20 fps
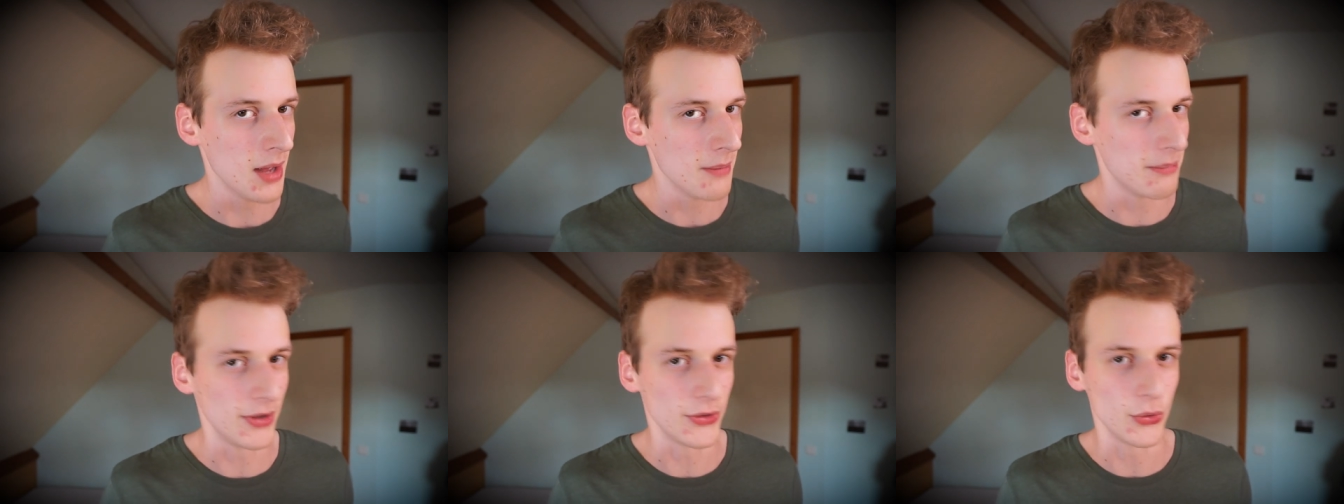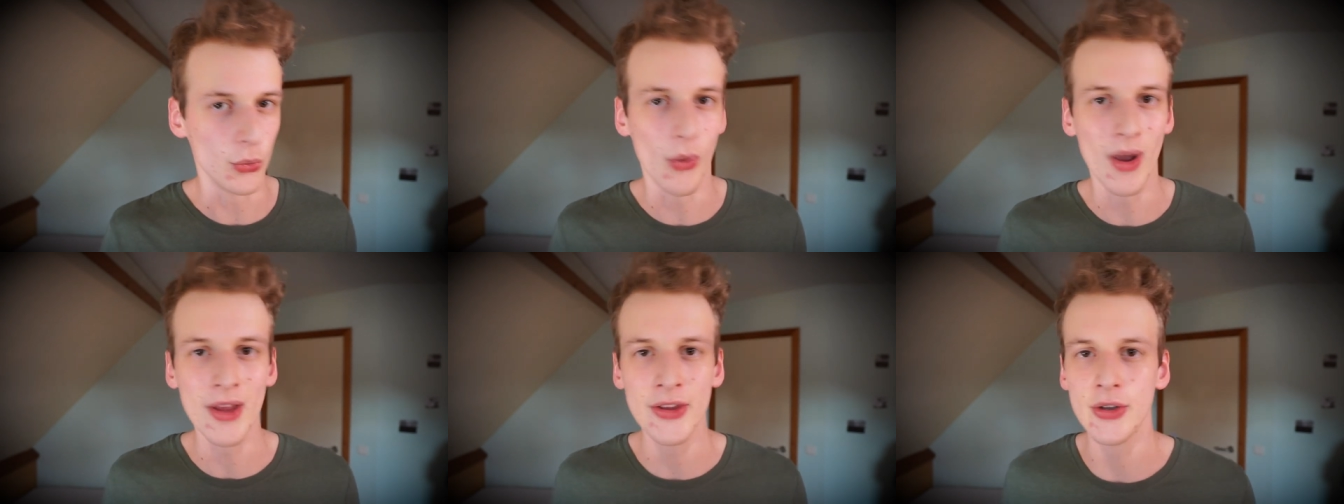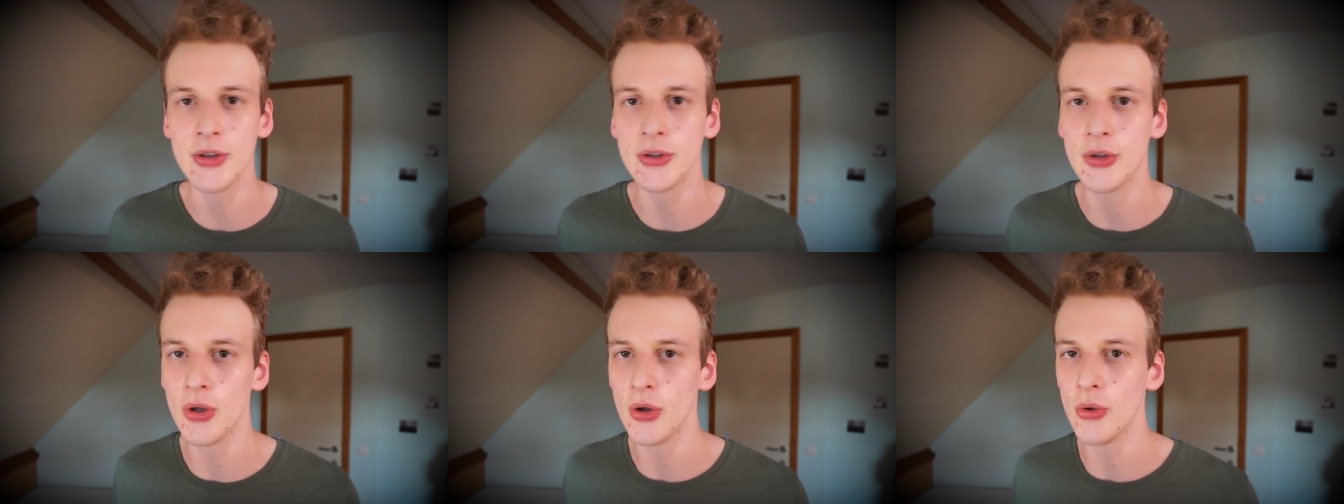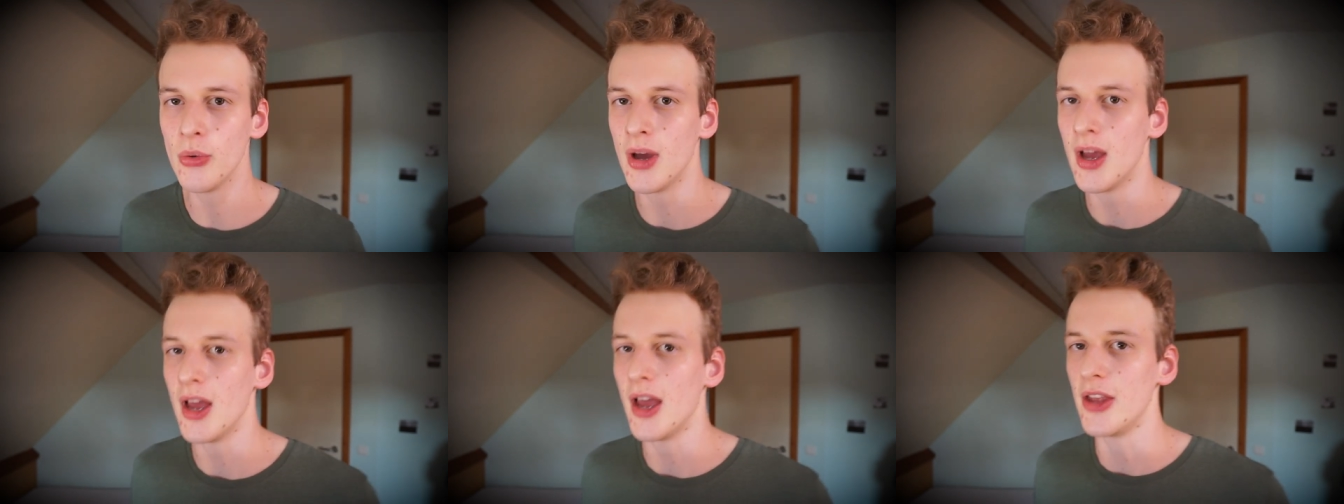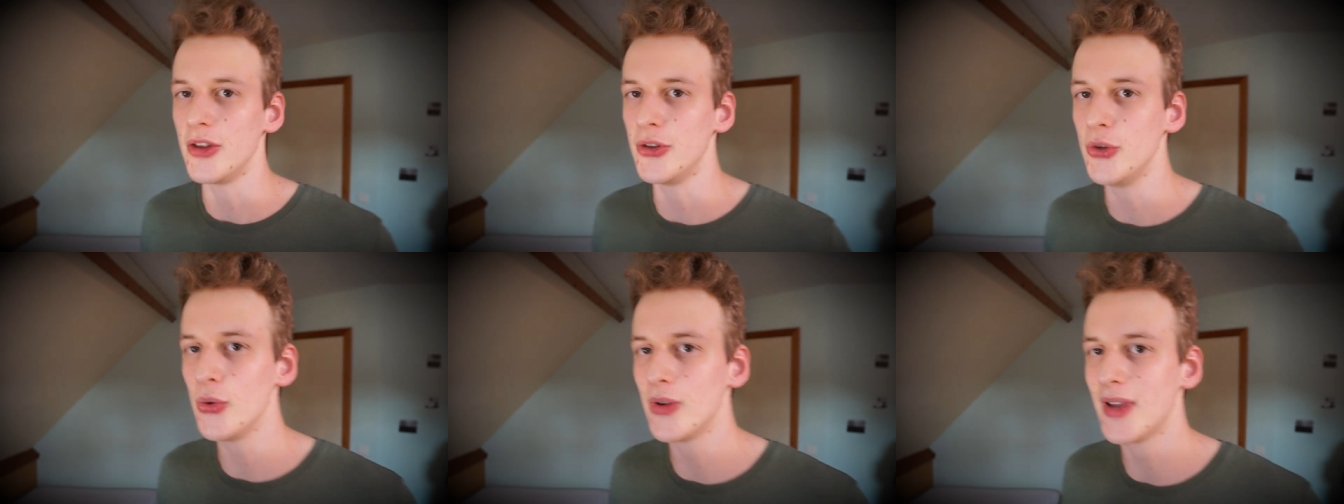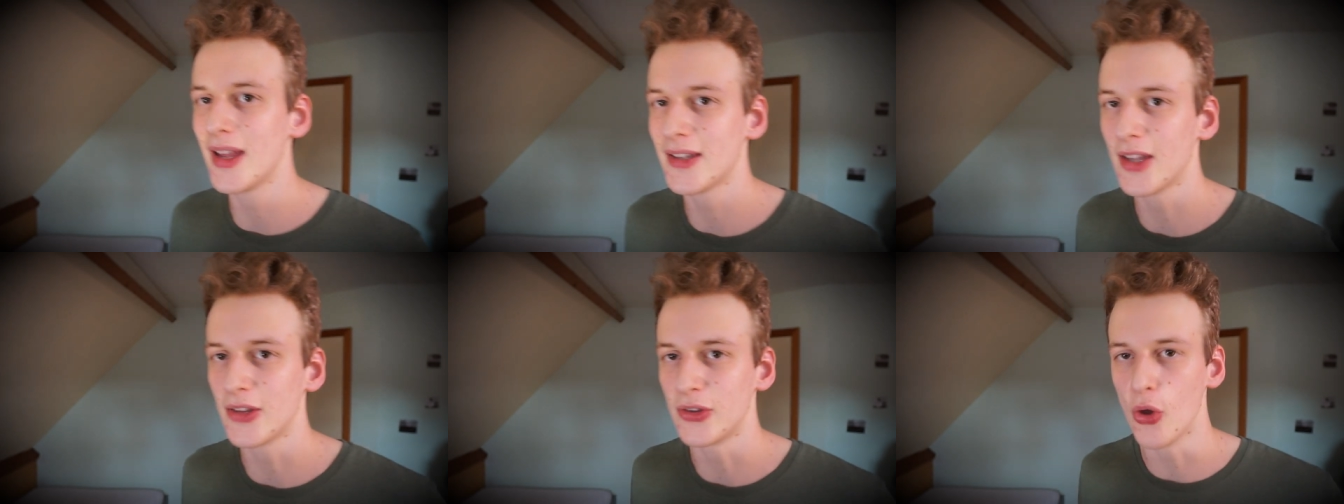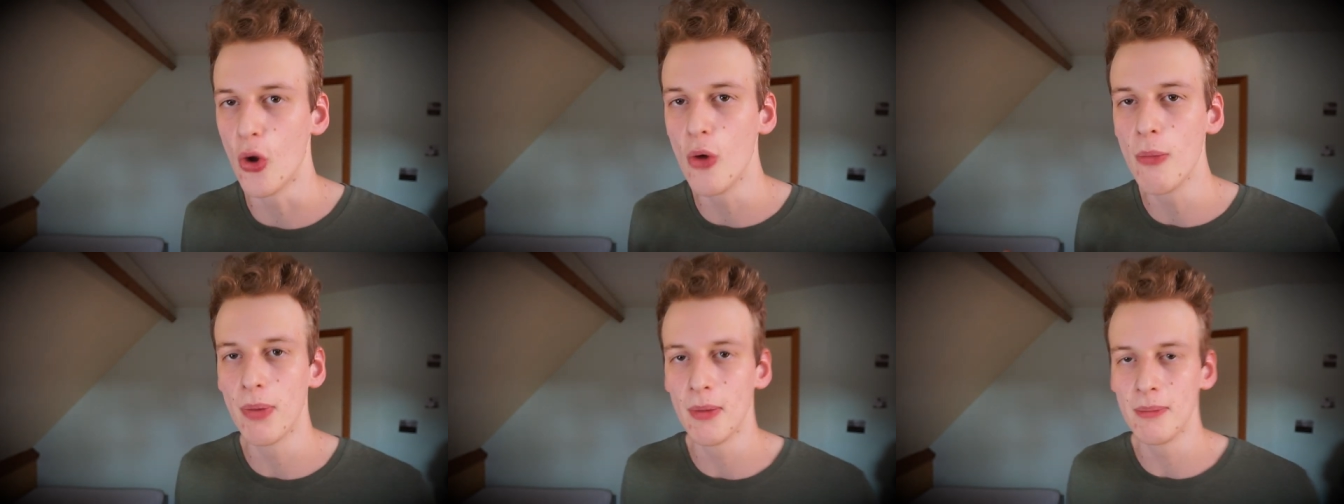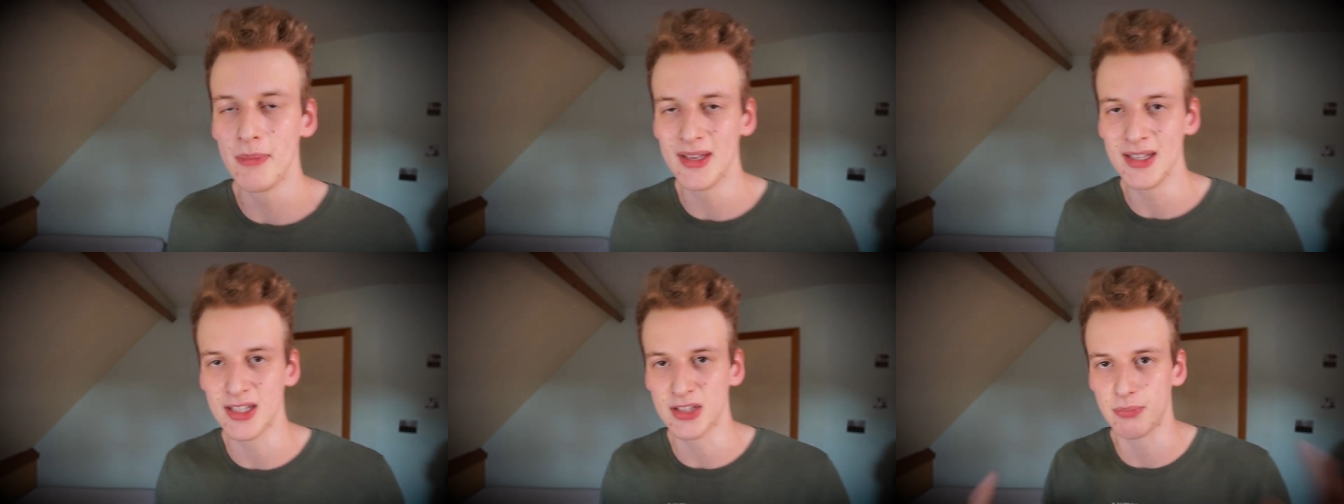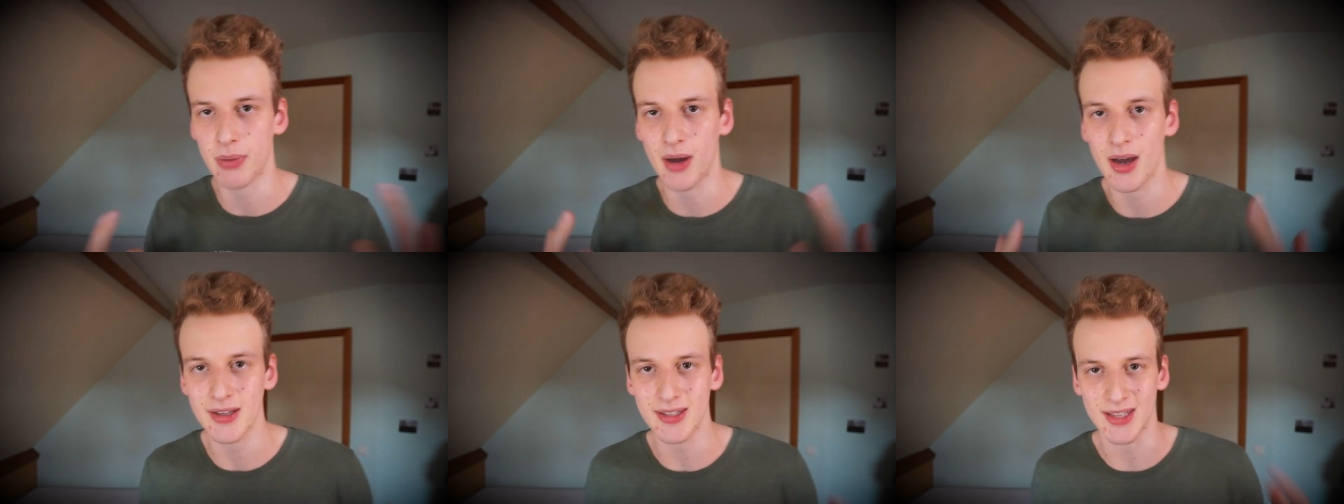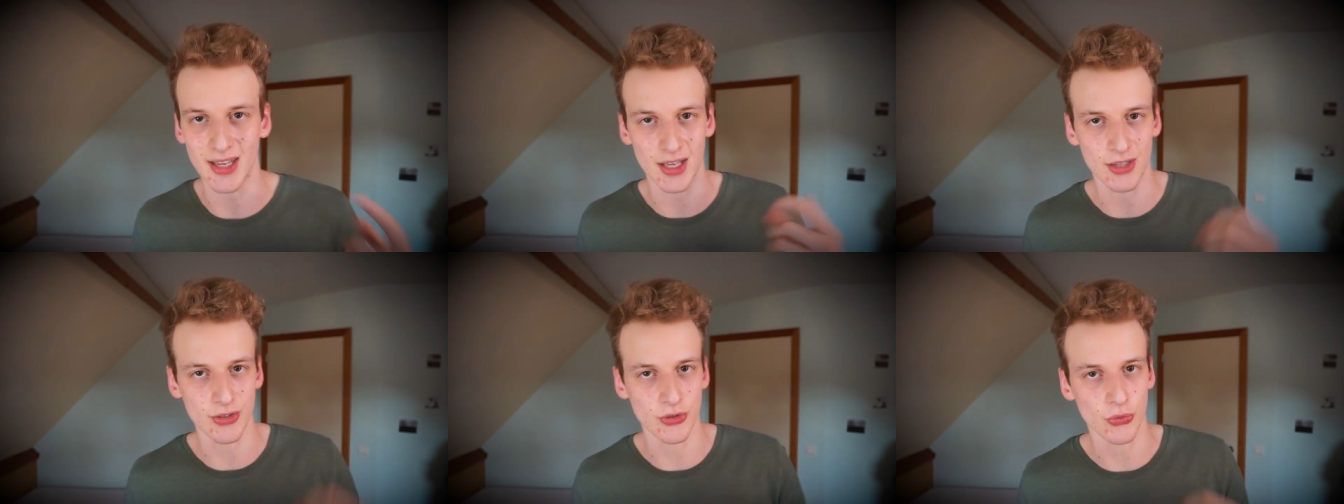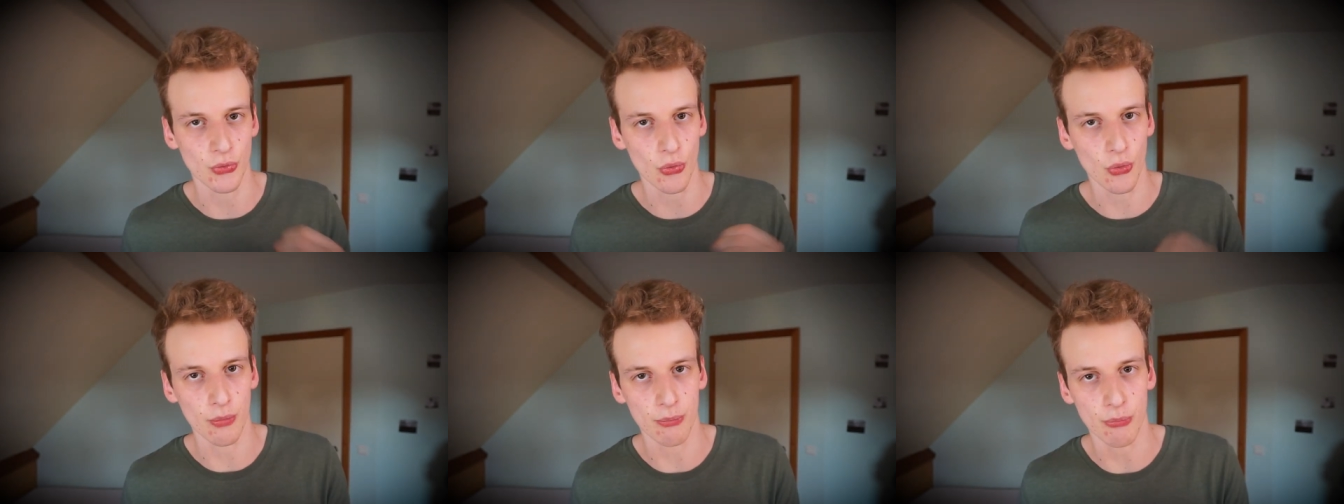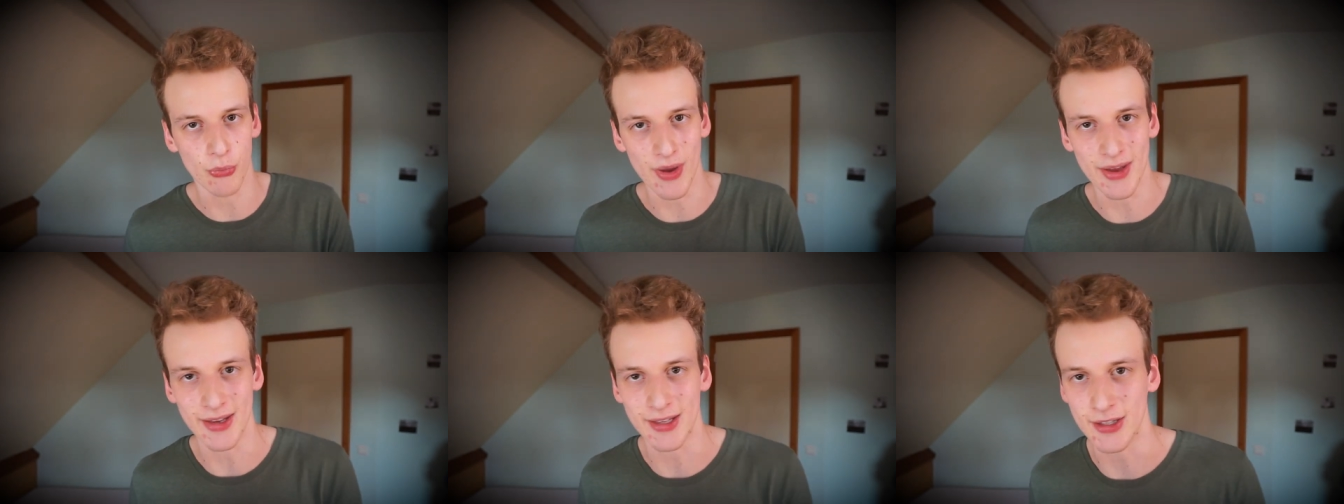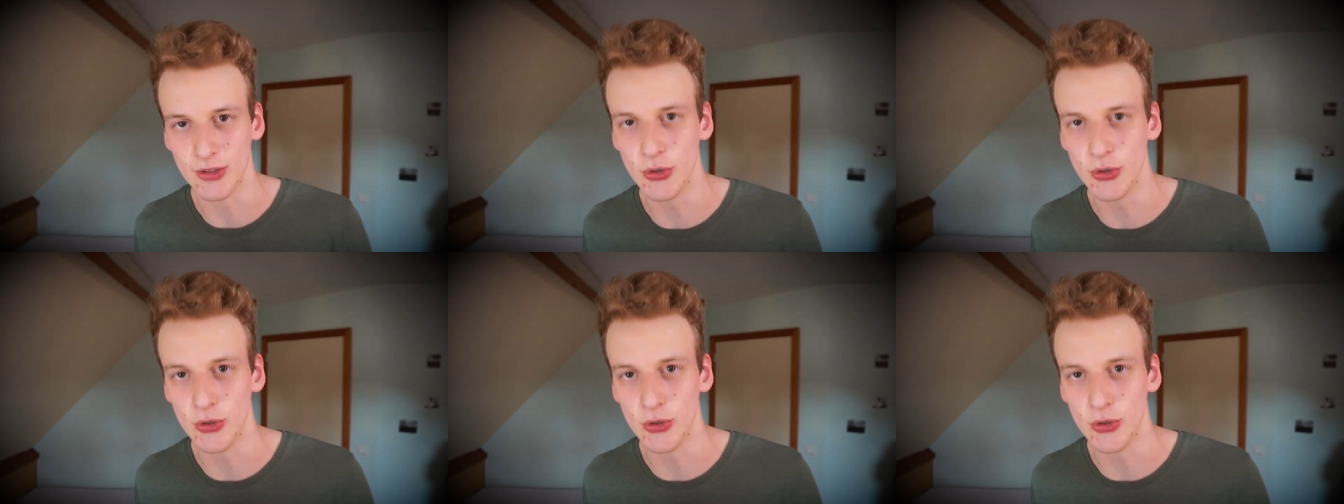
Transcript: But when you do, you get a dopamine spike in your brain.